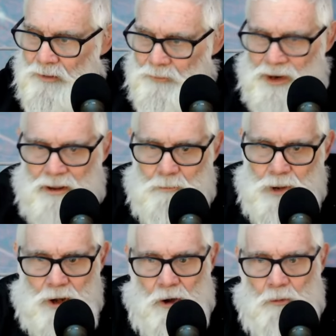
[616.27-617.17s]
and in
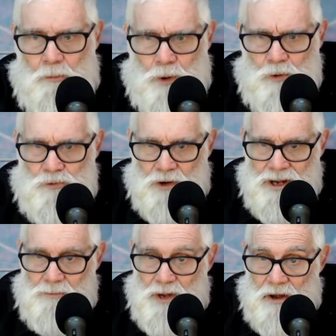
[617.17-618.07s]
big old boots and
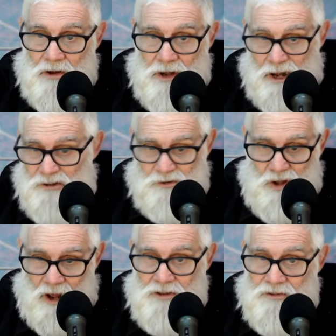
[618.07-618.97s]
him yelling huts,
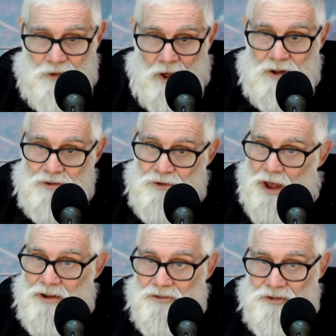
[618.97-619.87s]
huts, huts,
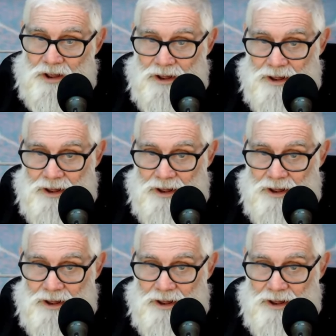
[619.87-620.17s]
huts.